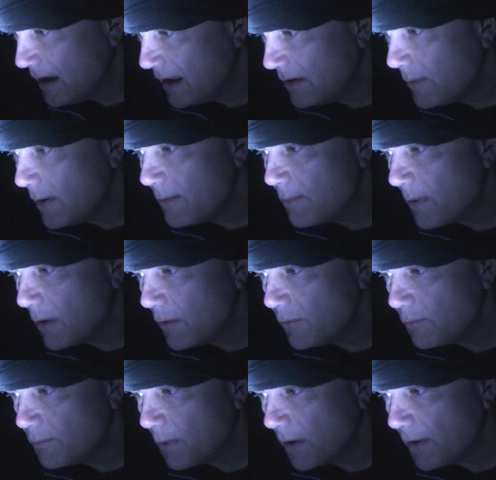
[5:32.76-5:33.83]
Anyway,
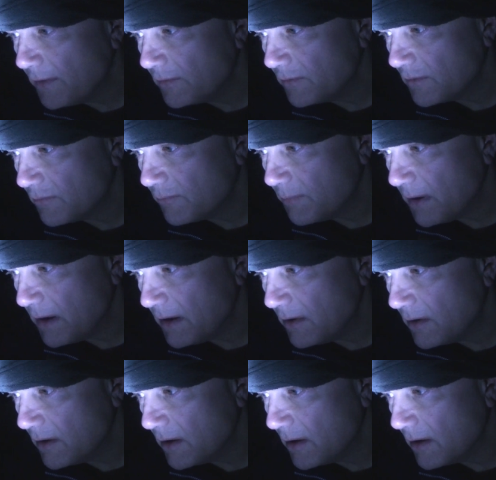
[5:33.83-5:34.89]
both bites have been,
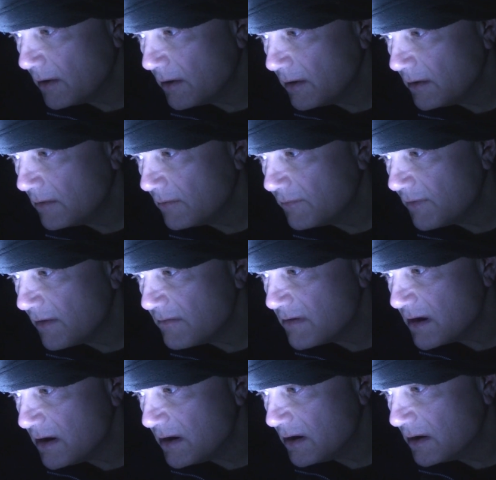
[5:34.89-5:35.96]

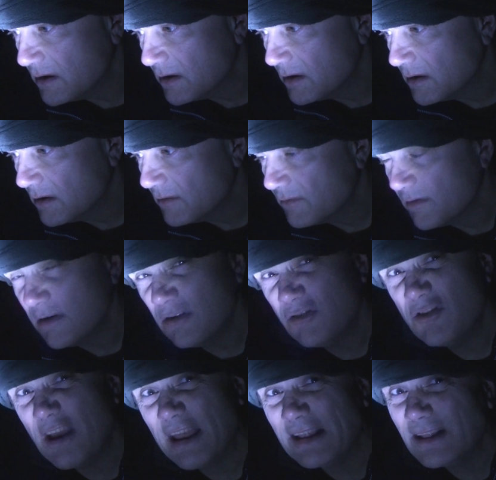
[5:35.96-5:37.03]
very, very
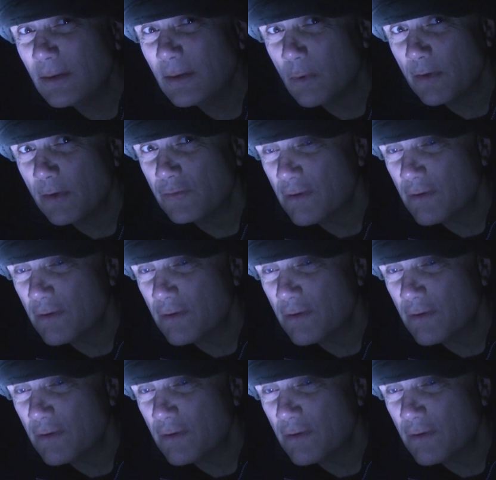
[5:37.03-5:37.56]
gentle ones,